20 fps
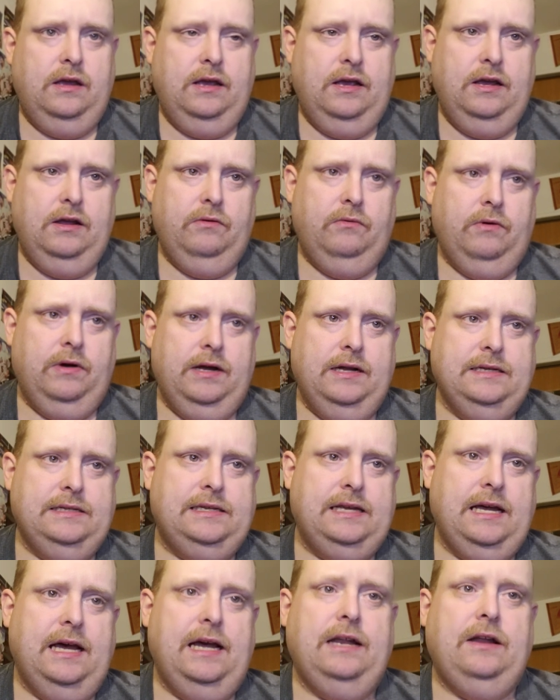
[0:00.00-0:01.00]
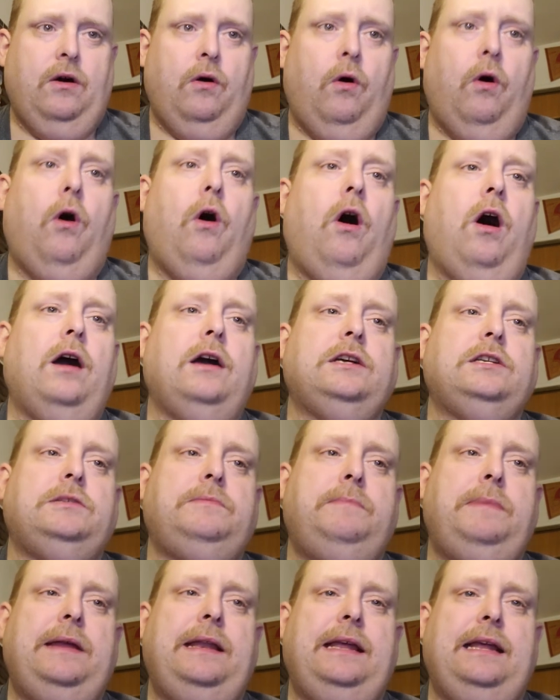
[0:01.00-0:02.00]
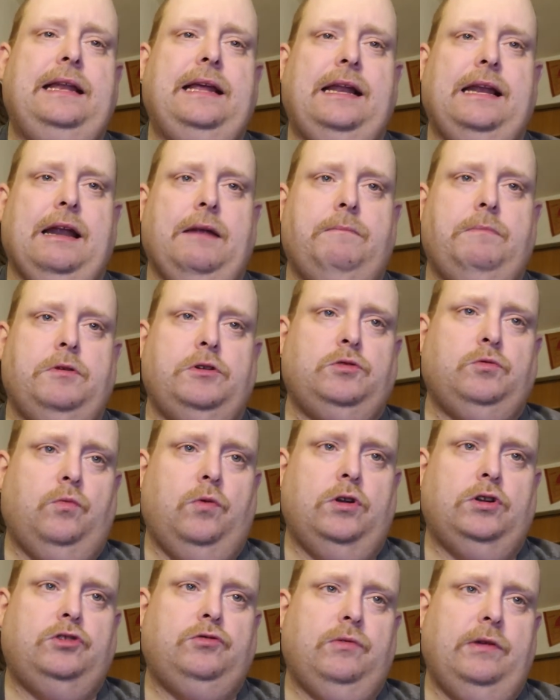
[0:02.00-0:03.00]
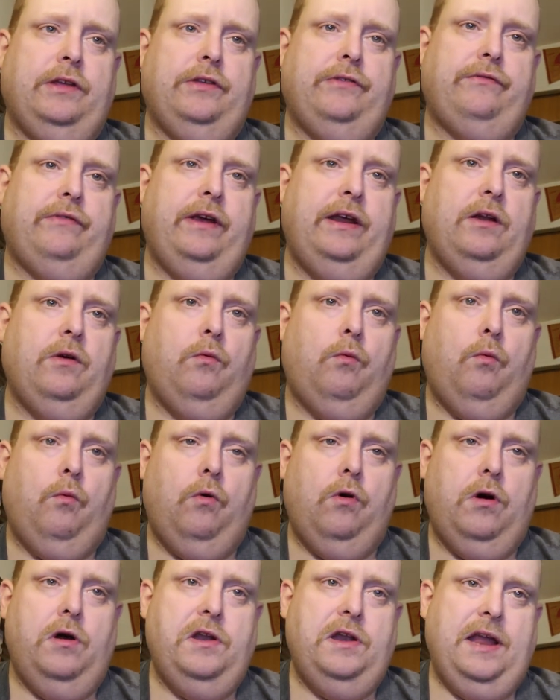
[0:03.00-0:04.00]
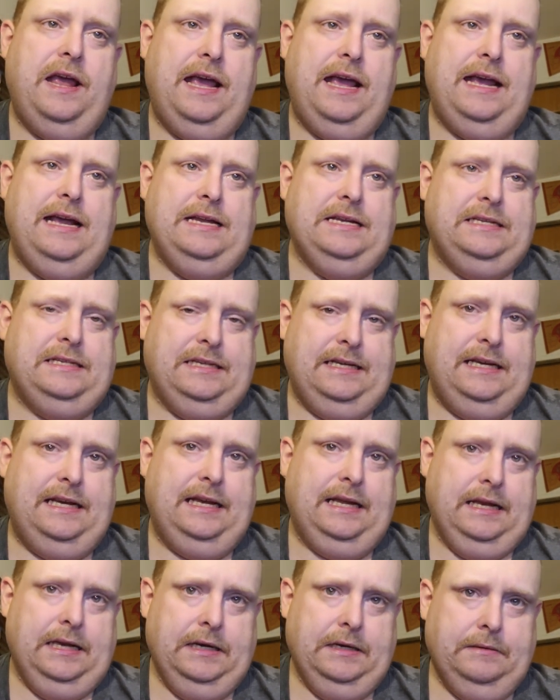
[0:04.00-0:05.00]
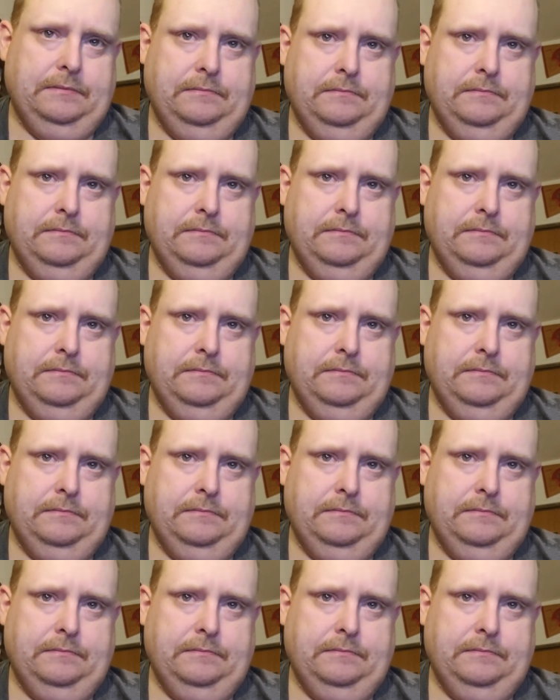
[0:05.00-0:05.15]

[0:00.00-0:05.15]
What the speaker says: It was the Hawks beating the Clippers, 123-118.